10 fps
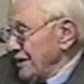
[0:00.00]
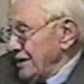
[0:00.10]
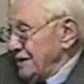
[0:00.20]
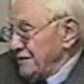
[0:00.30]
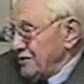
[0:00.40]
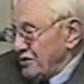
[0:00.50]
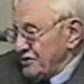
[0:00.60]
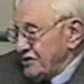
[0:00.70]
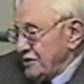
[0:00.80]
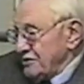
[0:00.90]
And of course,
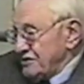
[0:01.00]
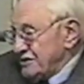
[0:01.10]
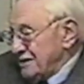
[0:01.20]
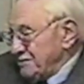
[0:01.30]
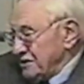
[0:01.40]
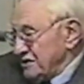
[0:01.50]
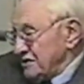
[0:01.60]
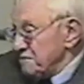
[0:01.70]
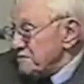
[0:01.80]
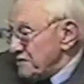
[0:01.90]
they used simplest
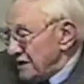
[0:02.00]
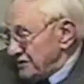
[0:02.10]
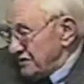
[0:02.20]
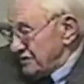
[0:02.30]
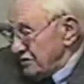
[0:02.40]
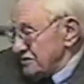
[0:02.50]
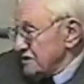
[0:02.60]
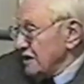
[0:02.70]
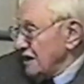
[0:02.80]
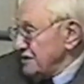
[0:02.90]
methods, they used
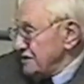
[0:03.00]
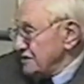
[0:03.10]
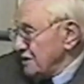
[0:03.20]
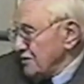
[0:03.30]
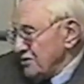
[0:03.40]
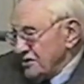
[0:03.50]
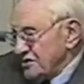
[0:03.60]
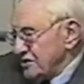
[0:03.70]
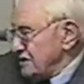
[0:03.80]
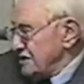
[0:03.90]
slices. And of
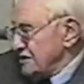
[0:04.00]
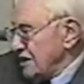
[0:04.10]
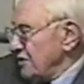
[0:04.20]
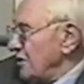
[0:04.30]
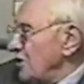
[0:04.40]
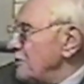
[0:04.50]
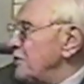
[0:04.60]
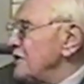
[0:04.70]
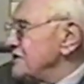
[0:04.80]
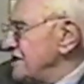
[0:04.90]
course, this is how the whole
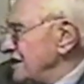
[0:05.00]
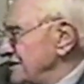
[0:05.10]
Prozac